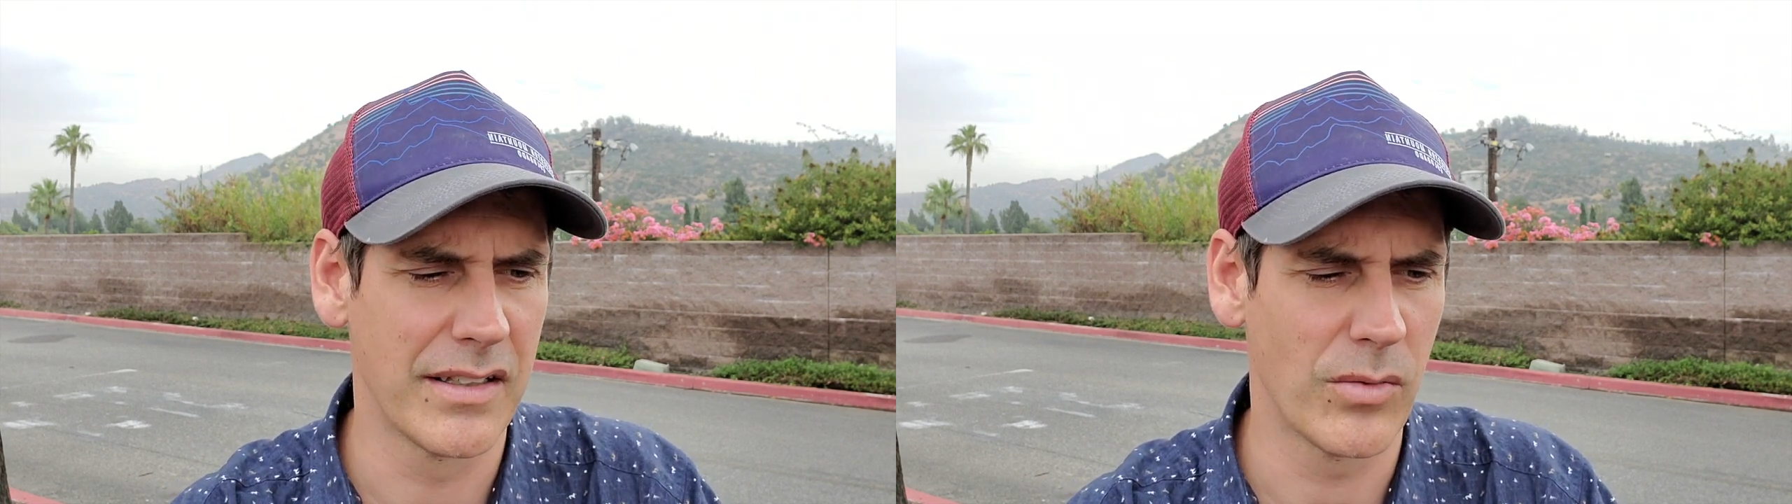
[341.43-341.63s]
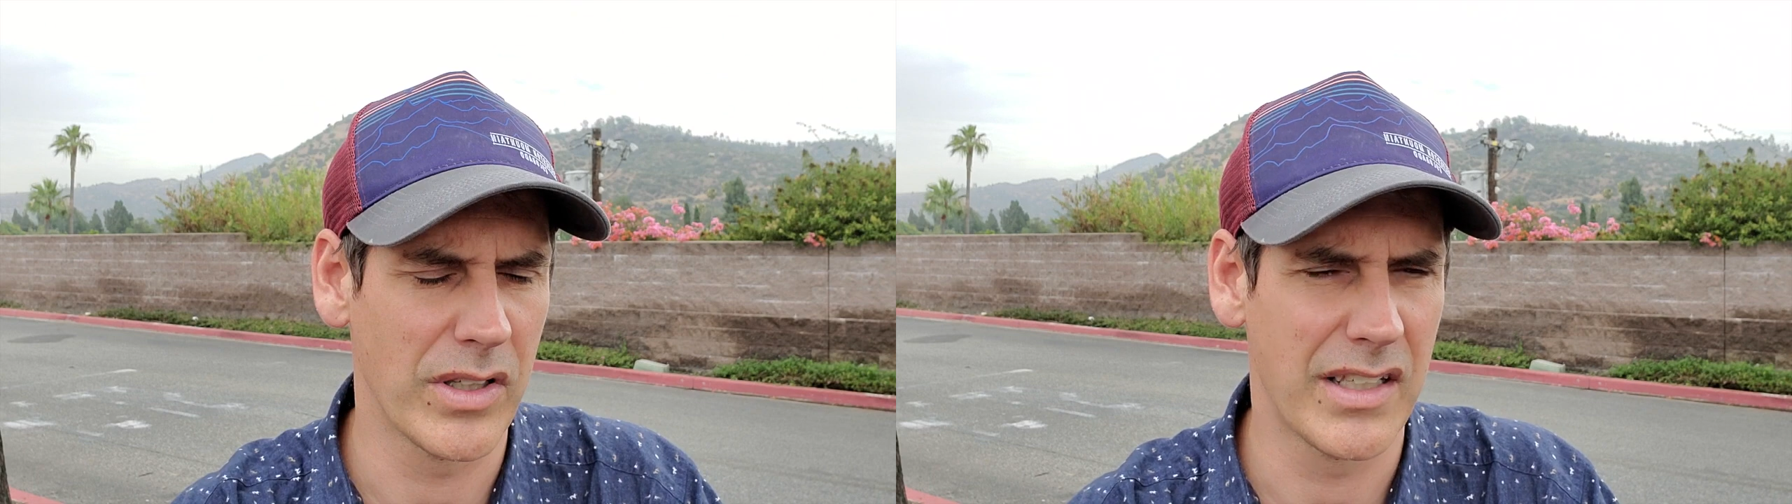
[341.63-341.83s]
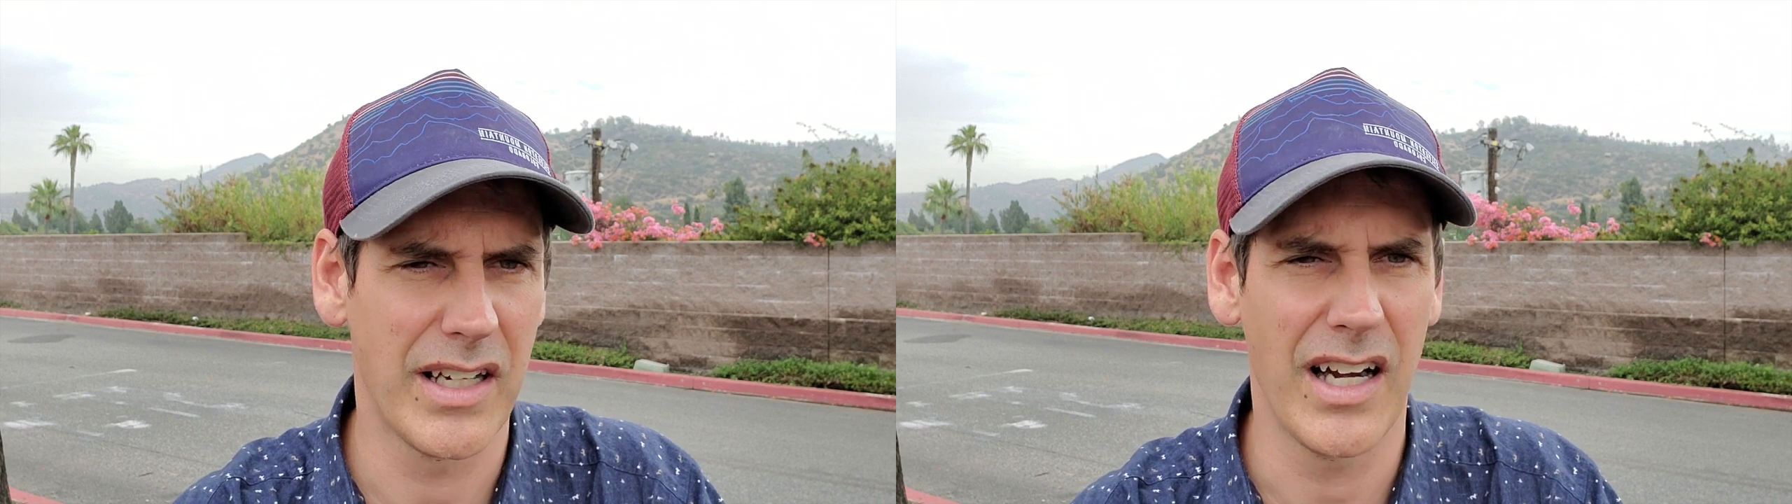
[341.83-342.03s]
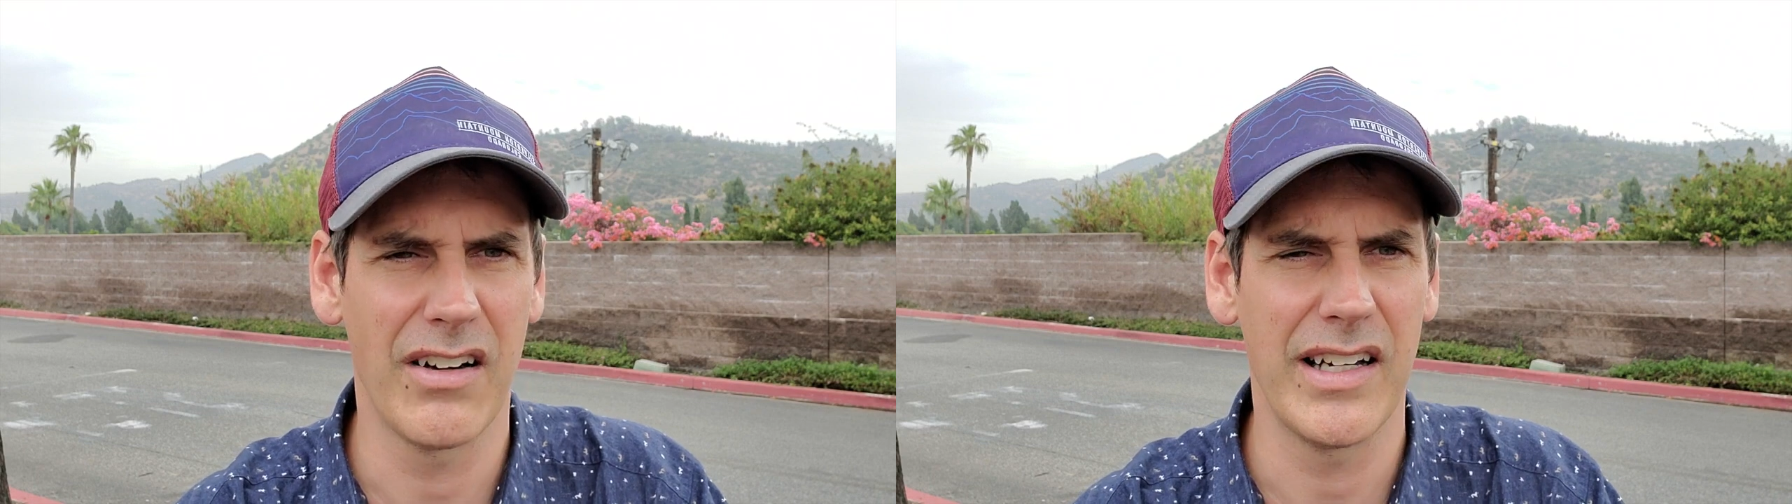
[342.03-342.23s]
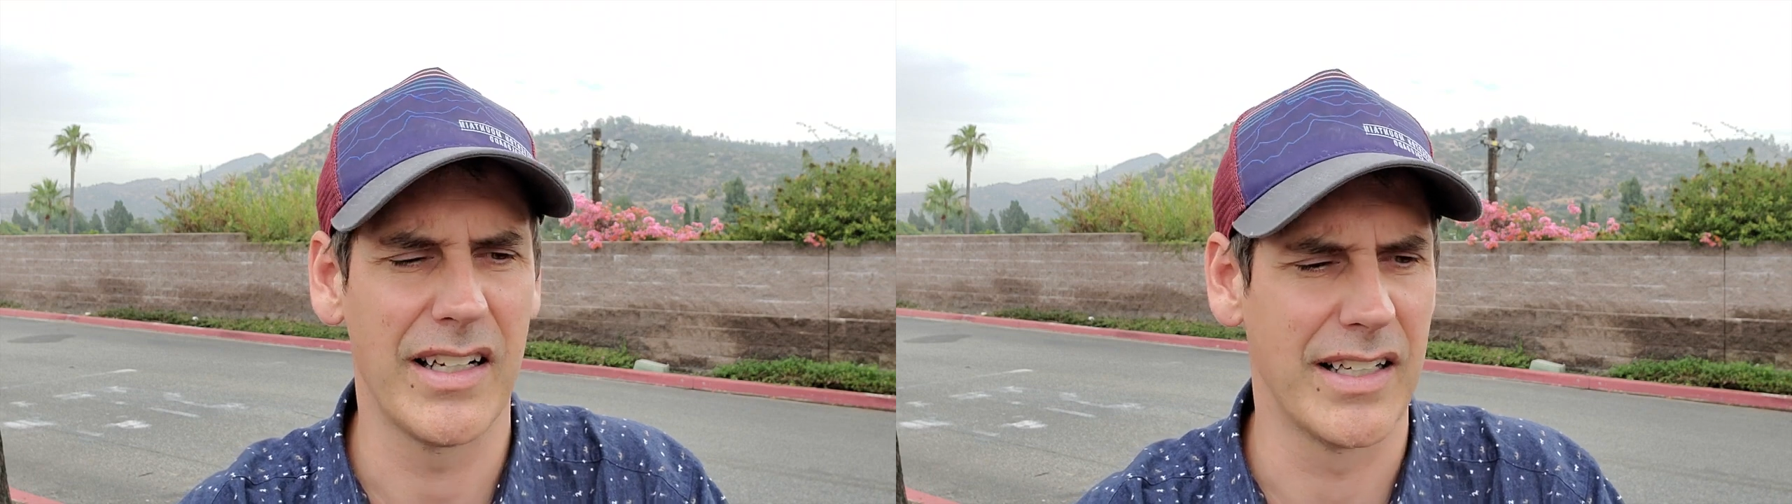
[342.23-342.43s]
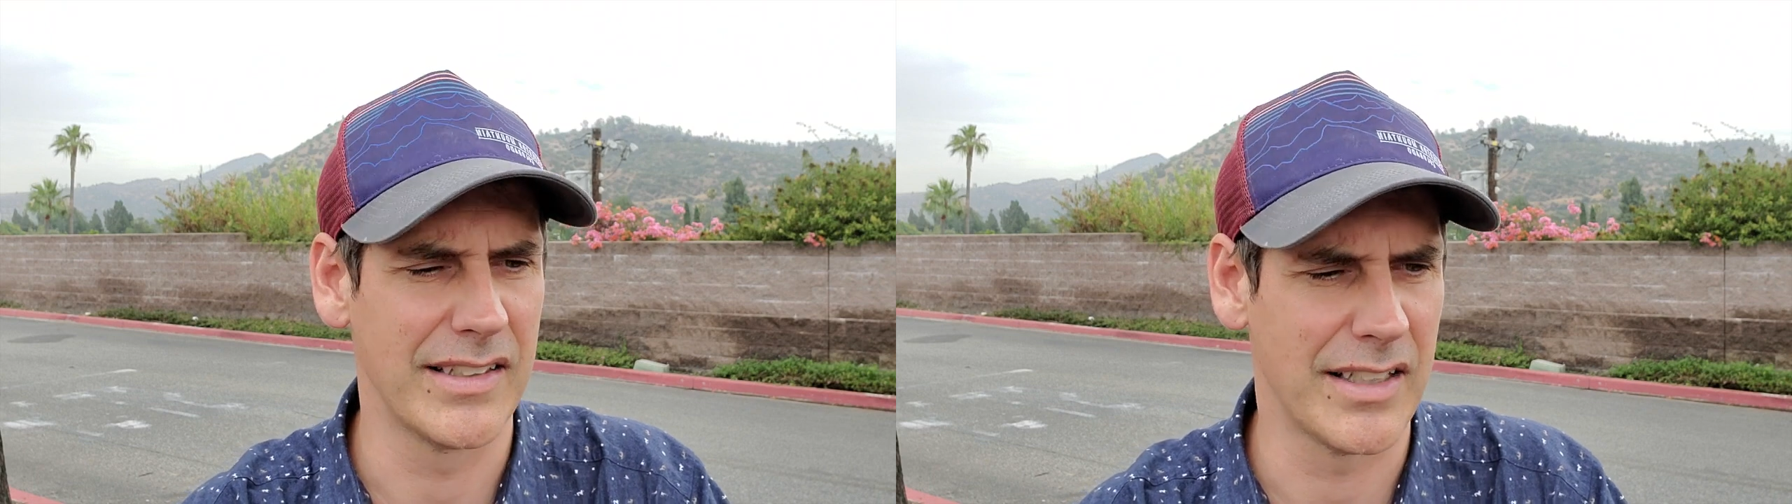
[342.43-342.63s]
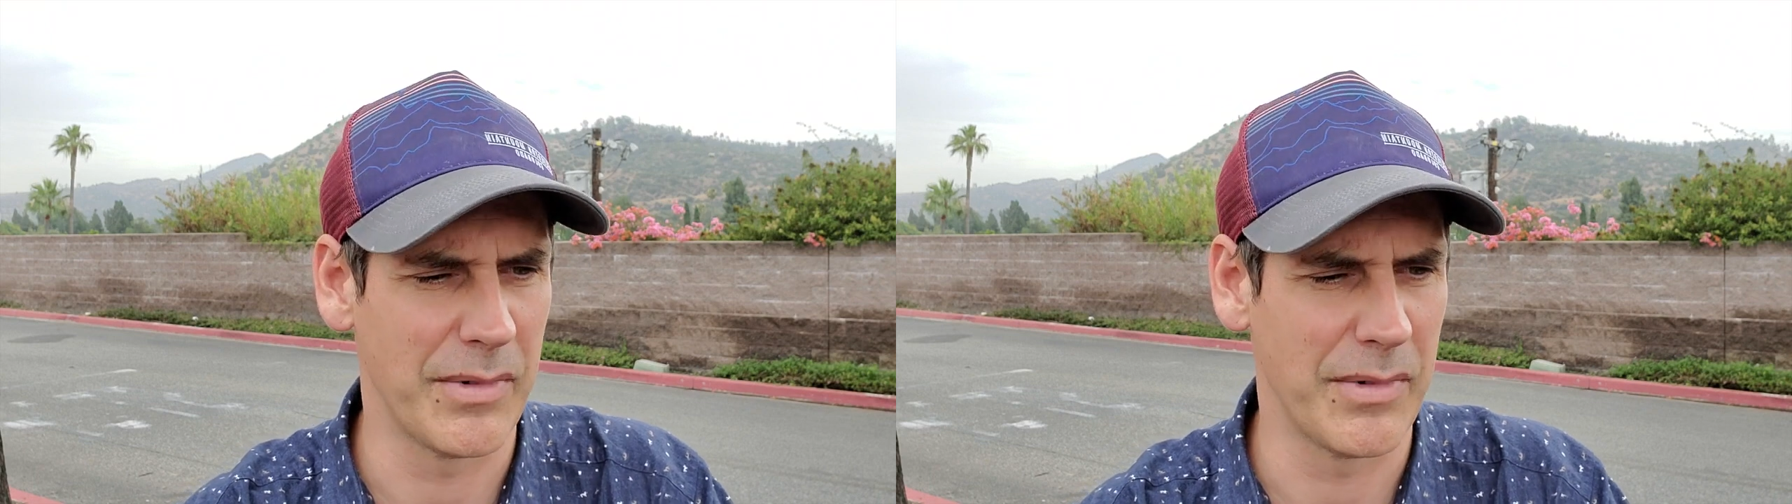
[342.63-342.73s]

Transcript: what Gary does,